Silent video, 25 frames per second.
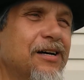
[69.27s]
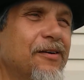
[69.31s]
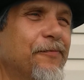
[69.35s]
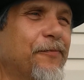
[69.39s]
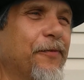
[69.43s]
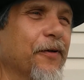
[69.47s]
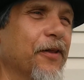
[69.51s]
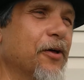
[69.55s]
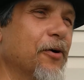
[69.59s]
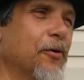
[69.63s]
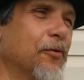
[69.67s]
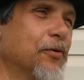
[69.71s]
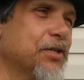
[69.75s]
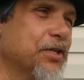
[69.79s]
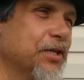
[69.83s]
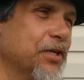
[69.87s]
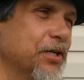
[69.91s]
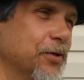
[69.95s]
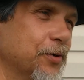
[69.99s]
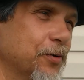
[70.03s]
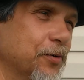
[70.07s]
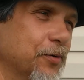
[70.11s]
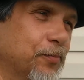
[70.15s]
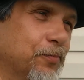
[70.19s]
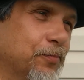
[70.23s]
For those of
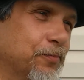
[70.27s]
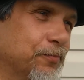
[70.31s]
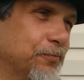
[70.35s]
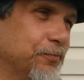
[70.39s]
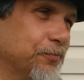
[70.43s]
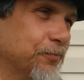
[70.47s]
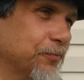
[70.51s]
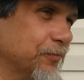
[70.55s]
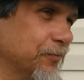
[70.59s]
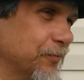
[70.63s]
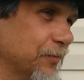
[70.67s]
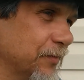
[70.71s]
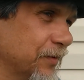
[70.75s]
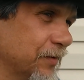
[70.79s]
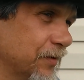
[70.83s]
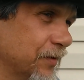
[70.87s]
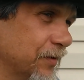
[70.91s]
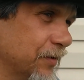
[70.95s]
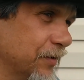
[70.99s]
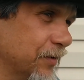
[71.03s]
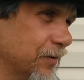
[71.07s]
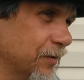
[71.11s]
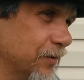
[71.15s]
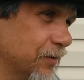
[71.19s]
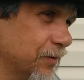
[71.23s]
you
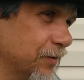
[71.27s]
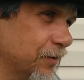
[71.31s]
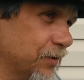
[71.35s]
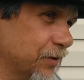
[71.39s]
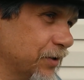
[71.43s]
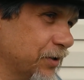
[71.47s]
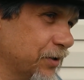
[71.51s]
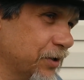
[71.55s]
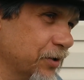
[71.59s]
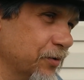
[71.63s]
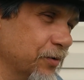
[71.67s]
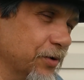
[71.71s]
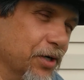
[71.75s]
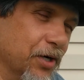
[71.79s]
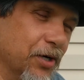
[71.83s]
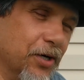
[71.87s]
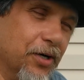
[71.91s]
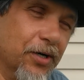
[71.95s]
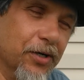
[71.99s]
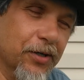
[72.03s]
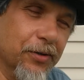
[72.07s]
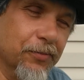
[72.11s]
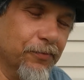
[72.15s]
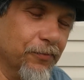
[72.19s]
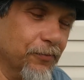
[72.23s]
too
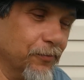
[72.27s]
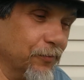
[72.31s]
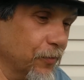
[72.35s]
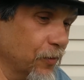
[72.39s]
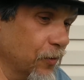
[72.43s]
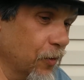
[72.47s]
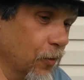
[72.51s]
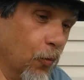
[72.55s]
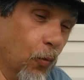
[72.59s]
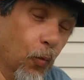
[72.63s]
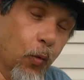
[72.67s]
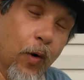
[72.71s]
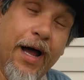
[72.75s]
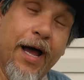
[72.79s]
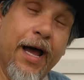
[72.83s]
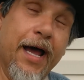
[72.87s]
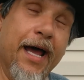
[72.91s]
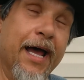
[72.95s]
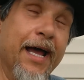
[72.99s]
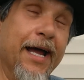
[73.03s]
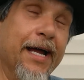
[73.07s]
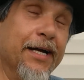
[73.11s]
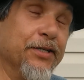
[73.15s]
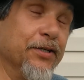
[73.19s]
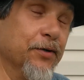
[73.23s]
young,
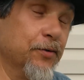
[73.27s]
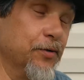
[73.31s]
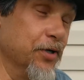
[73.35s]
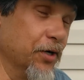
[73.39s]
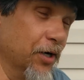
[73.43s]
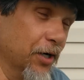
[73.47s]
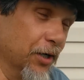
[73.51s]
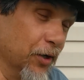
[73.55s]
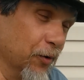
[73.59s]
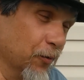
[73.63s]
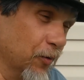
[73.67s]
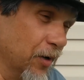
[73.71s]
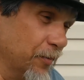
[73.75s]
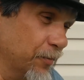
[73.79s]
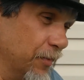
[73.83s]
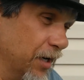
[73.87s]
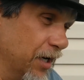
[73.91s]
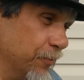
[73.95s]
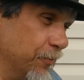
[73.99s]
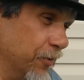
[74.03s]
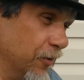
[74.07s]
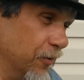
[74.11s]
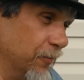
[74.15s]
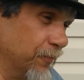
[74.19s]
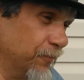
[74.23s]
way too young to
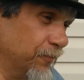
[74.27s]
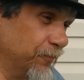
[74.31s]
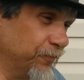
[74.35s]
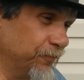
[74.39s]
remember,